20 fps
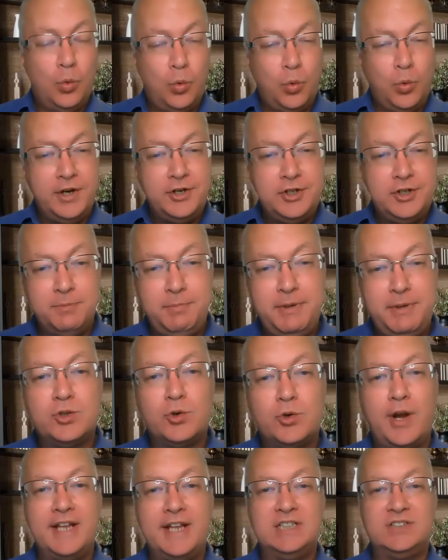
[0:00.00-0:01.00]
we should be
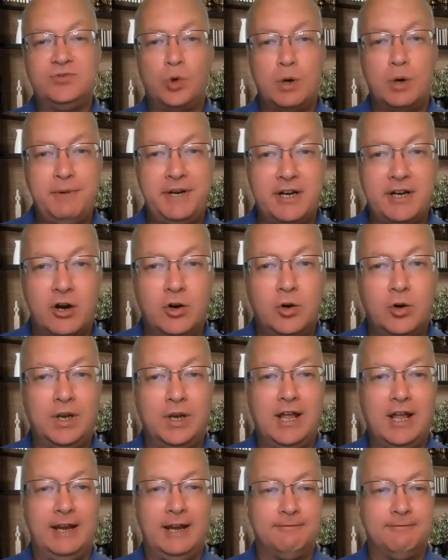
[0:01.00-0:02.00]
transforming our own
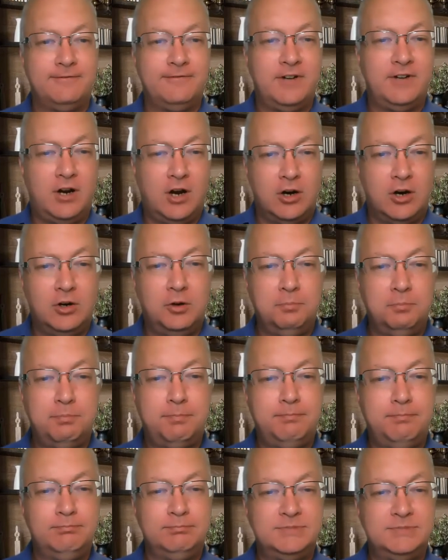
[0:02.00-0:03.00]
life, our own
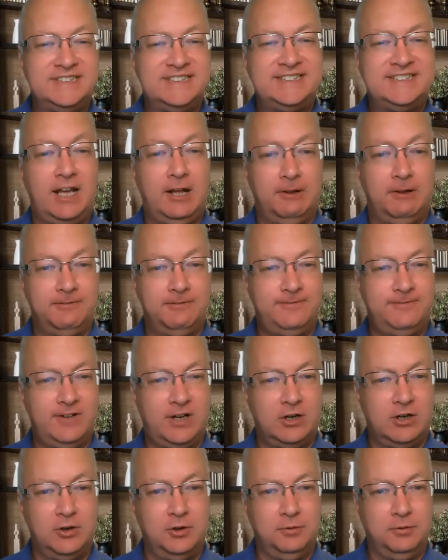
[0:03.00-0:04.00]
self,
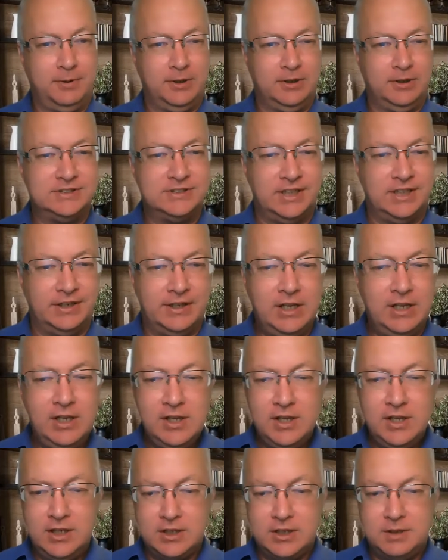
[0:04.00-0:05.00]
our own person,
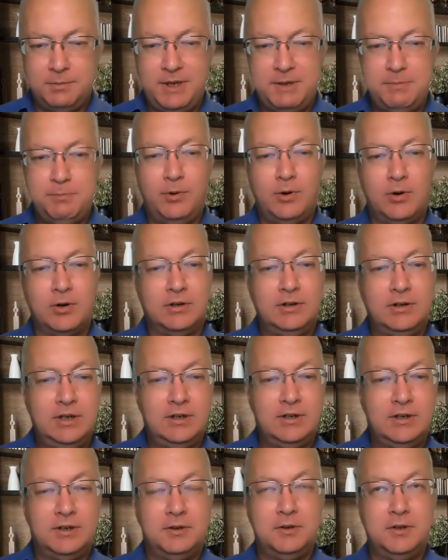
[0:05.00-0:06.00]
to be more
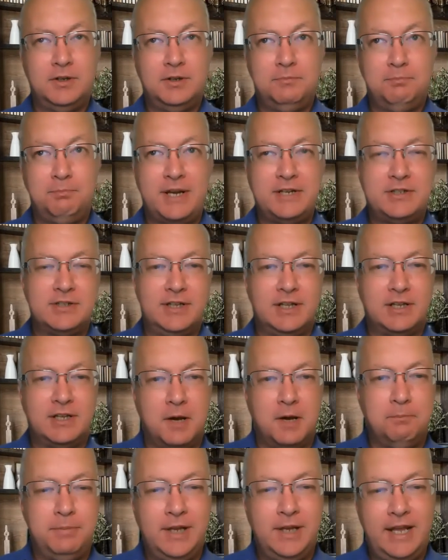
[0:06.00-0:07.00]
mentally
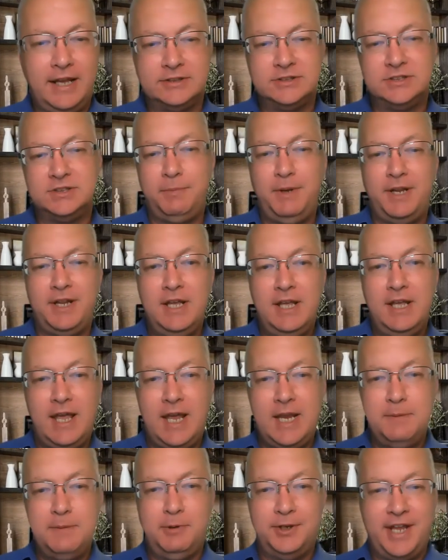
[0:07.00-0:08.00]
complex, to be
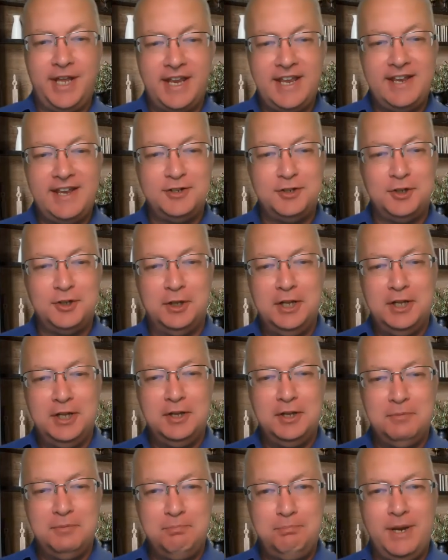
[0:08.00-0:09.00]
able to handle
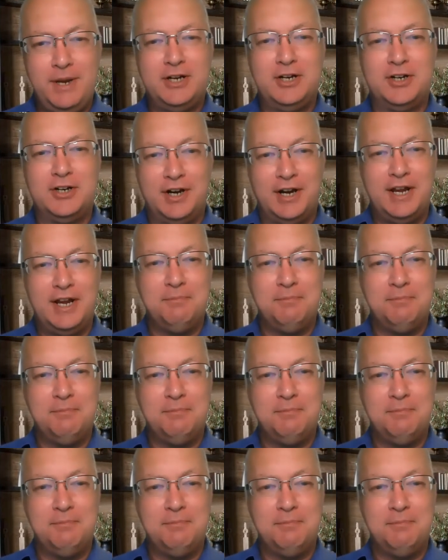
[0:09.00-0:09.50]
bigger